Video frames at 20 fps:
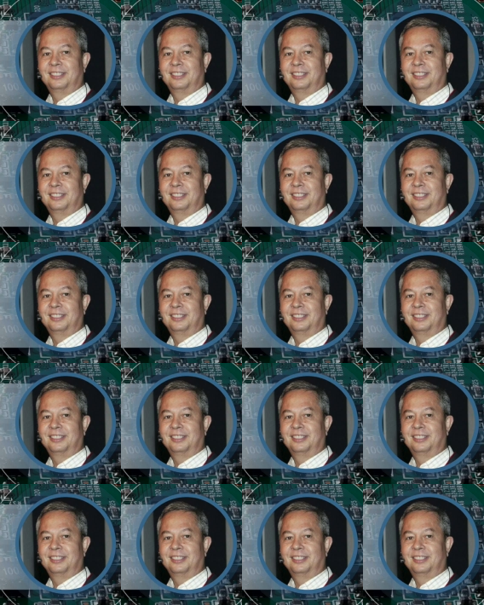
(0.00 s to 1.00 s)

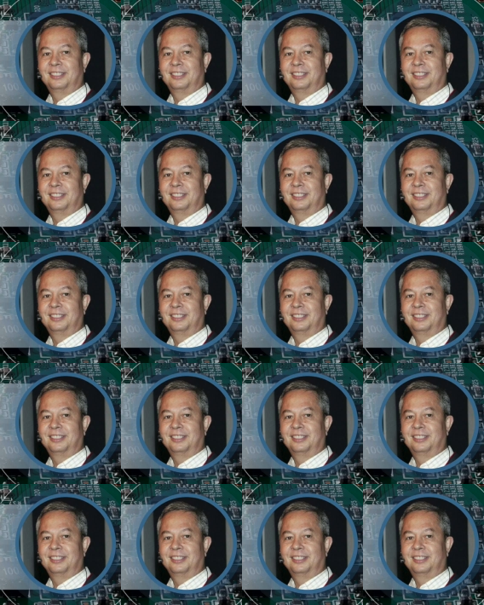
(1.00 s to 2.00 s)

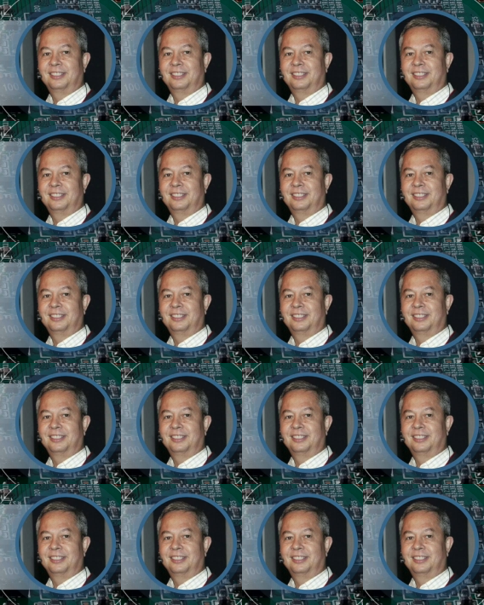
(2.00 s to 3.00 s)

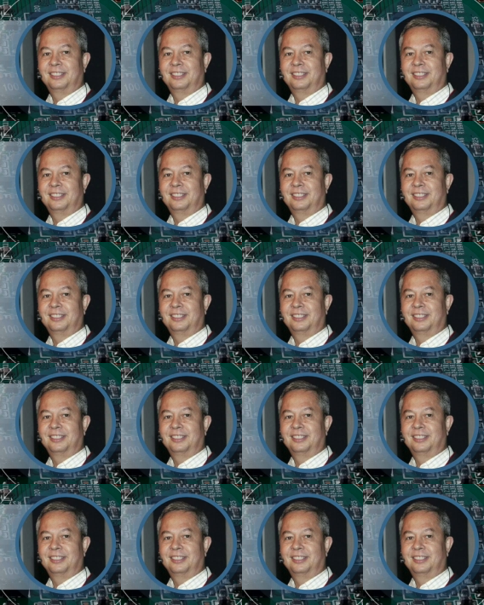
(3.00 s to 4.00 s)

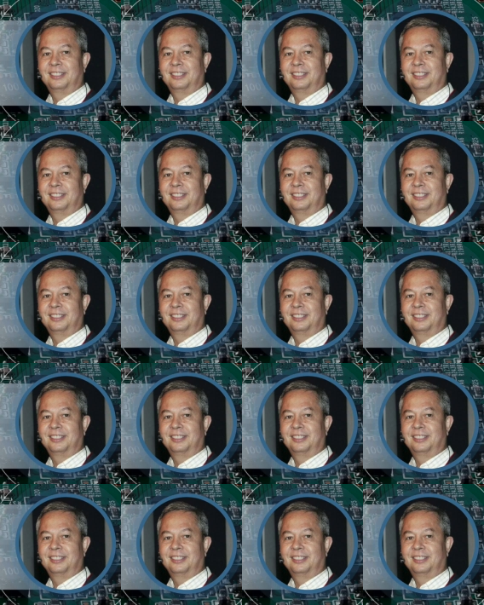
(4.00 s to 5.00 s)

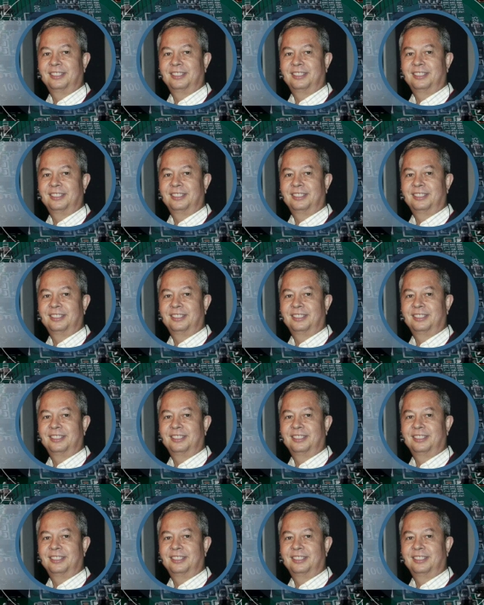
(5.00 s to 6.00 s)

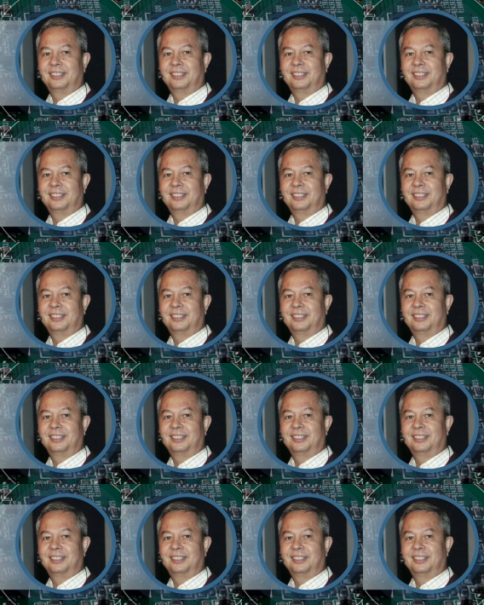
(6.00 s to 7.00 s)

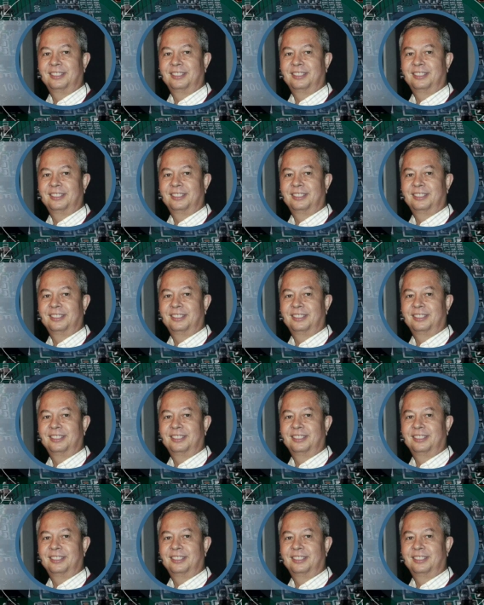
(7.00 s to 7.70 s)
This is a still picture; no speech is visible.